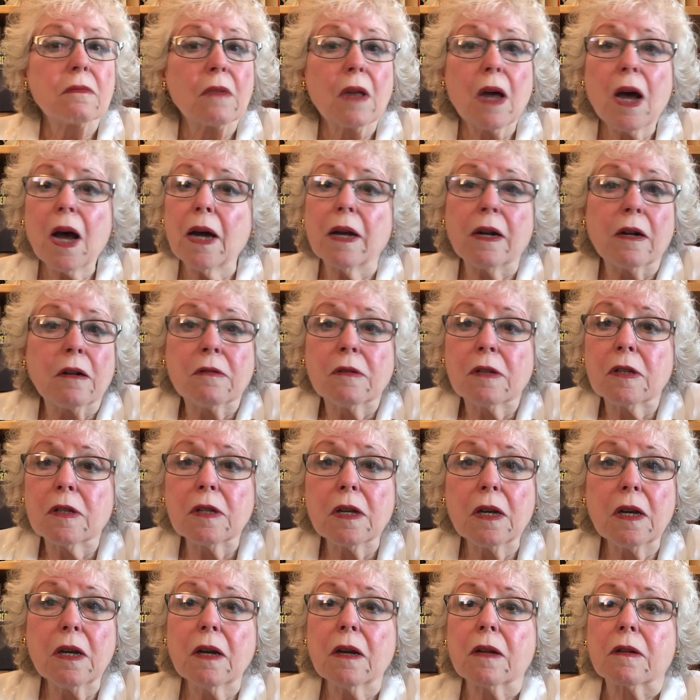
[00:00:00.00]
I don't see
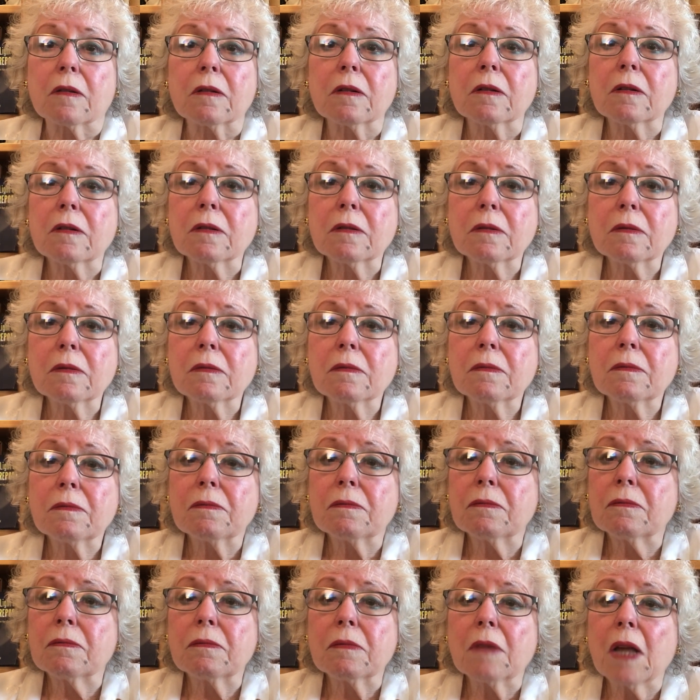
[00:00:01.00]
it.
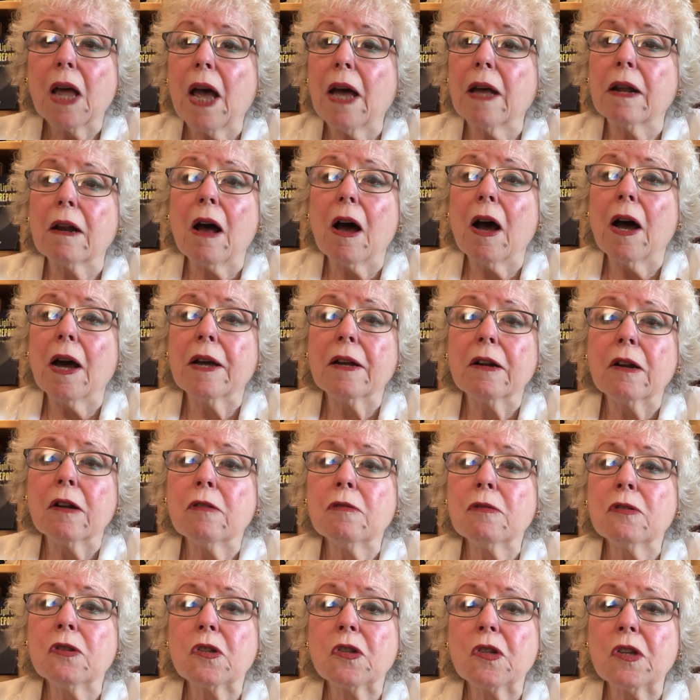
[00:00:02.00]
And I
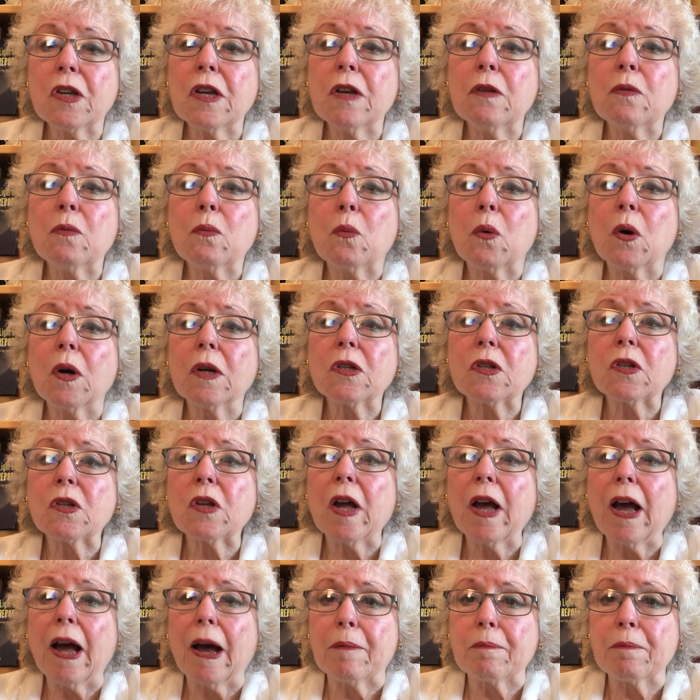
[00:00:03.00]
don't see what's
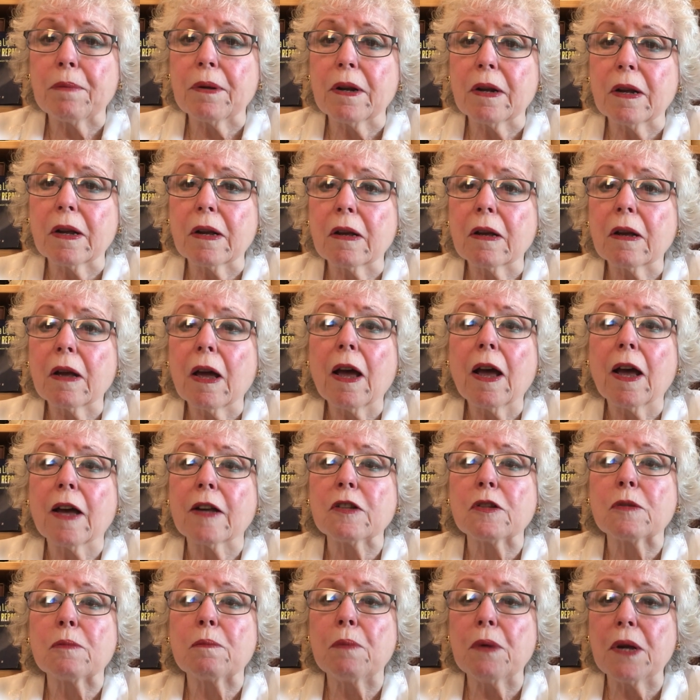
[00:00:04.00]
happening
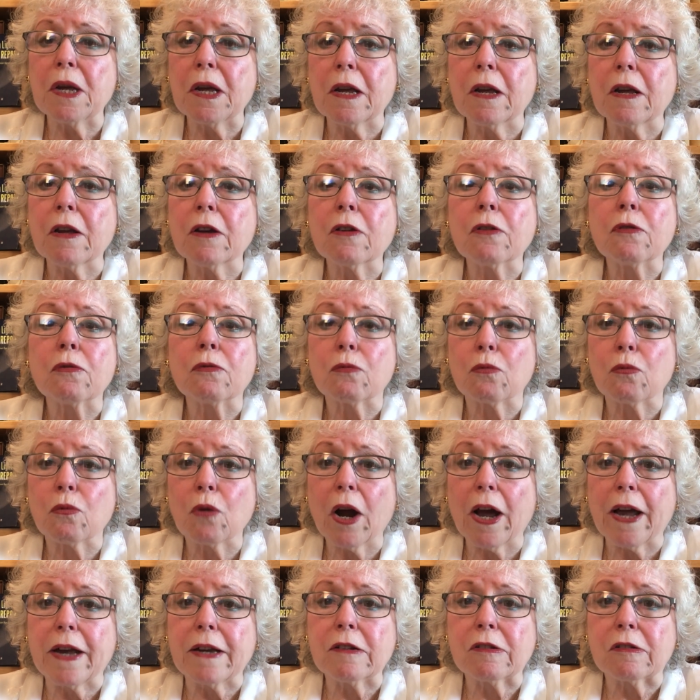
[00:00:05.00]
as being
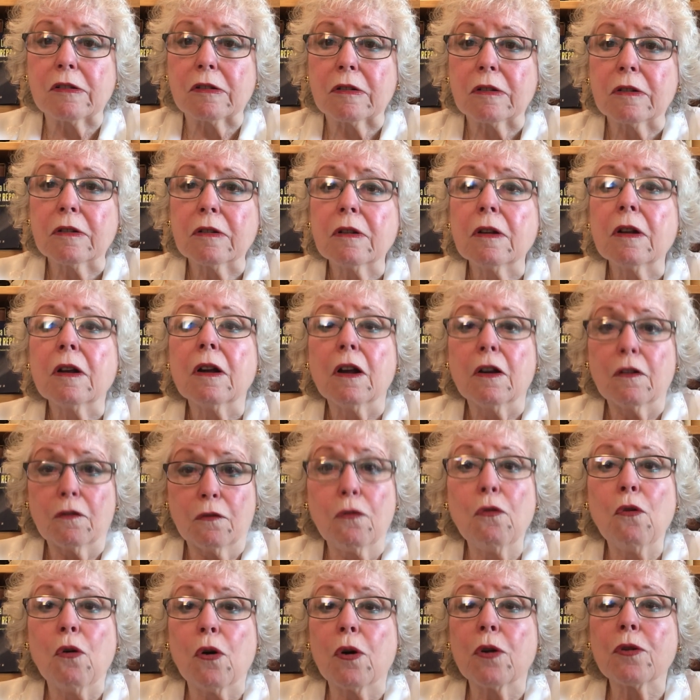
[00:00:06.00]
right
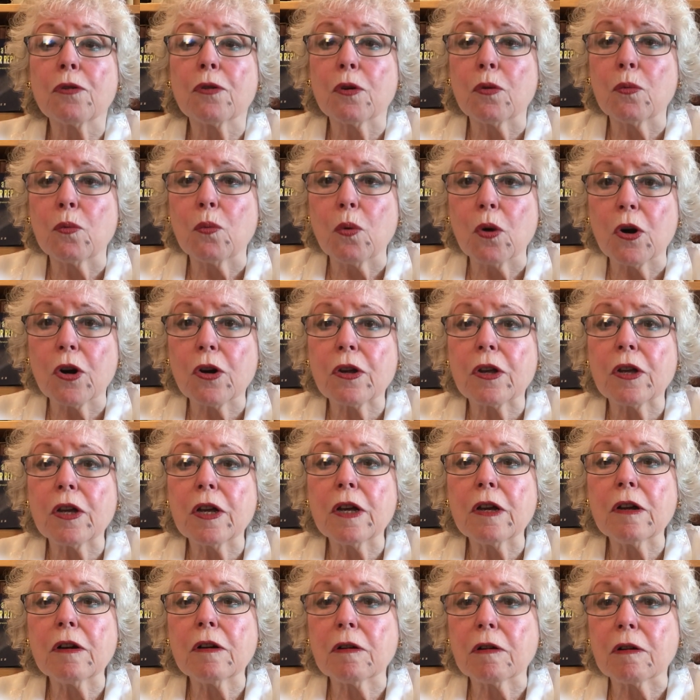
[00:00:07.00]
for the
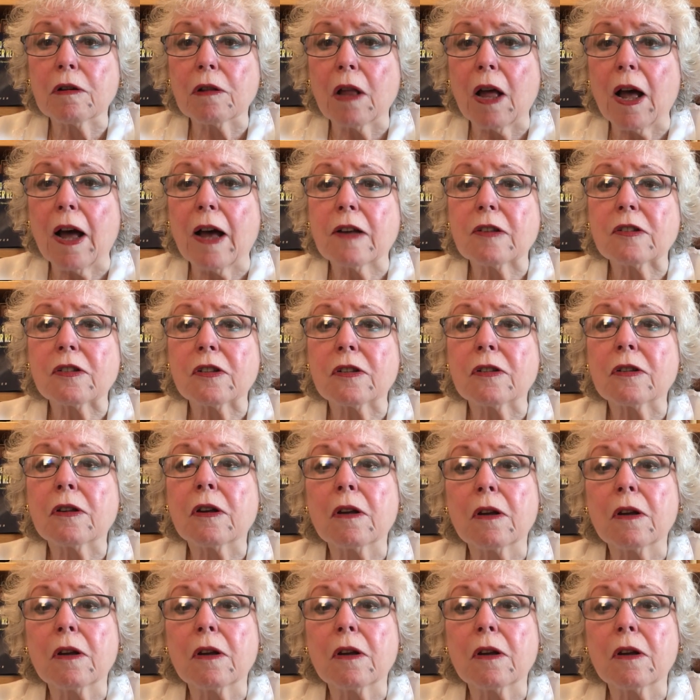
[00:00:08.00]
working class,